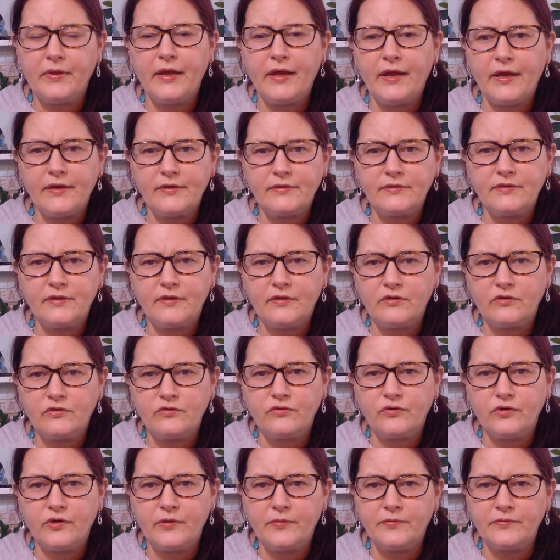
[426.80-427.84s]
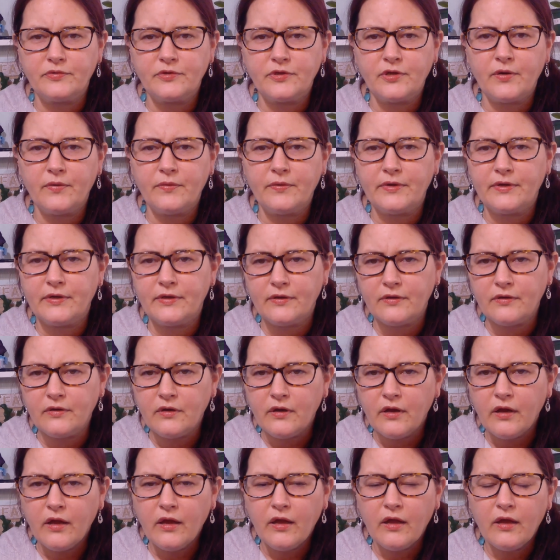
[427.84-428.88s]
plants in this room, so it
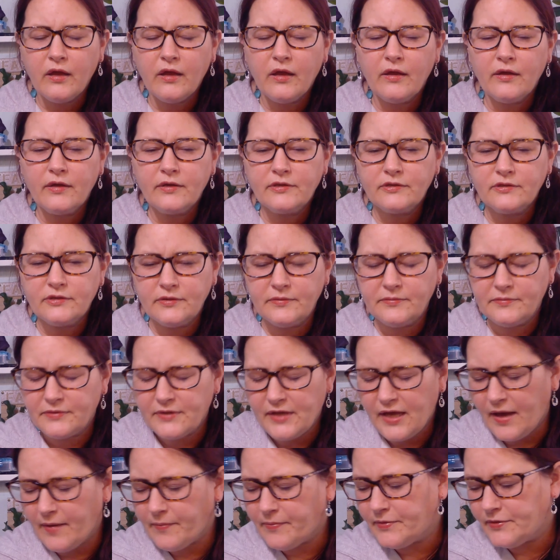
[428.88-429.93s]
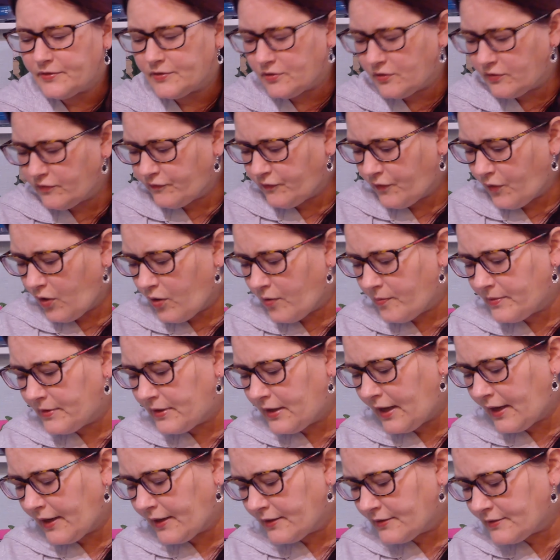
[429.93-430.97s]
seems happy so far. But
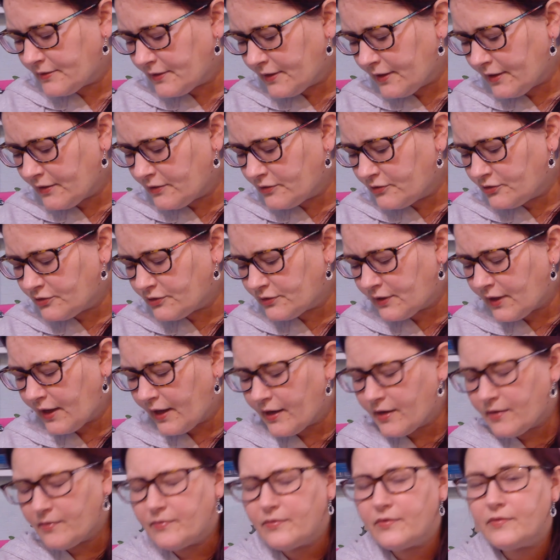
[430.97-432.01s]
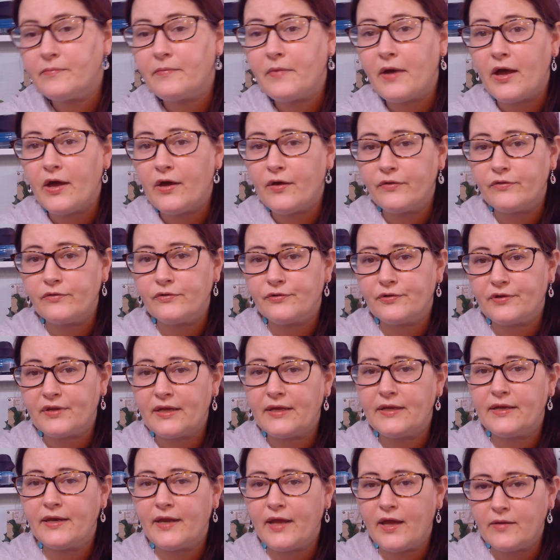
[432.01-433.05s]
like I said, I just got it, but my other
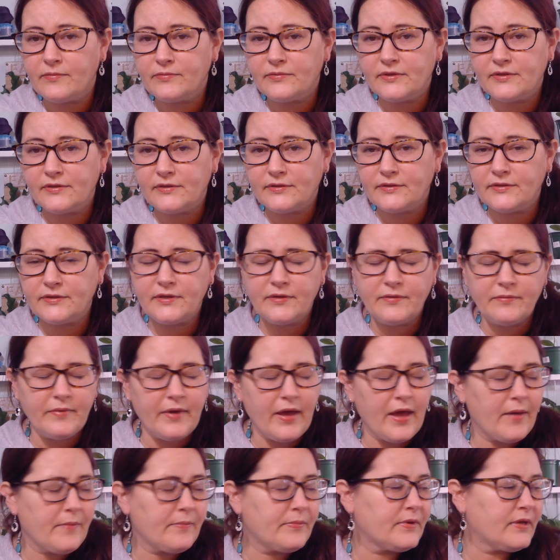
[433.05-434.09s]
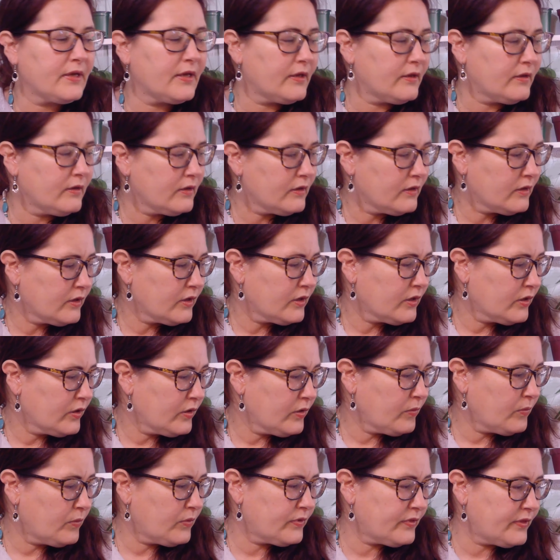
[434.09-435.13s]
Scindapsus seem happy
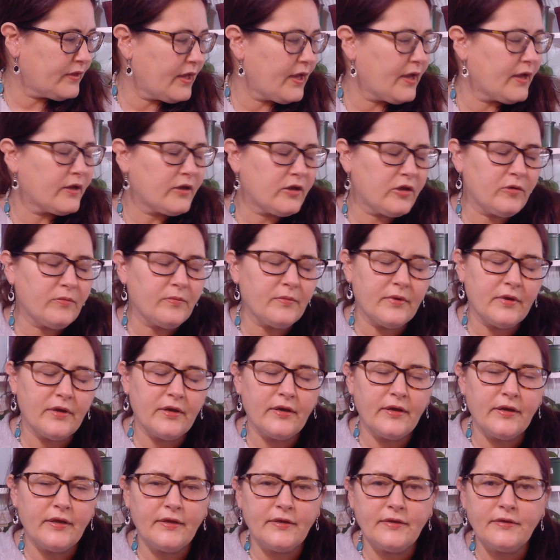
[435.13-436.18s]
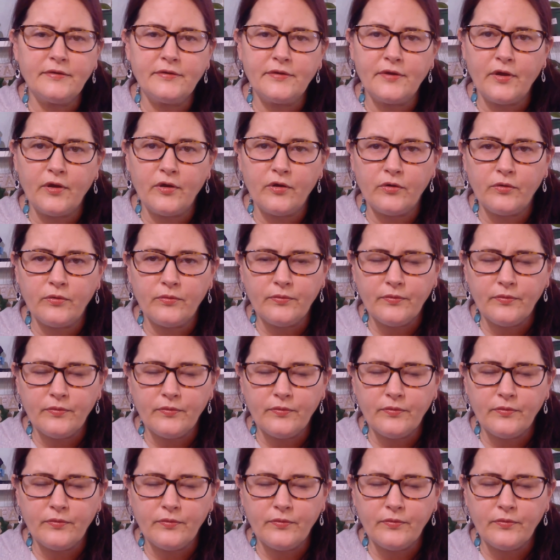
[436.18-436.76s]
with that humidity. So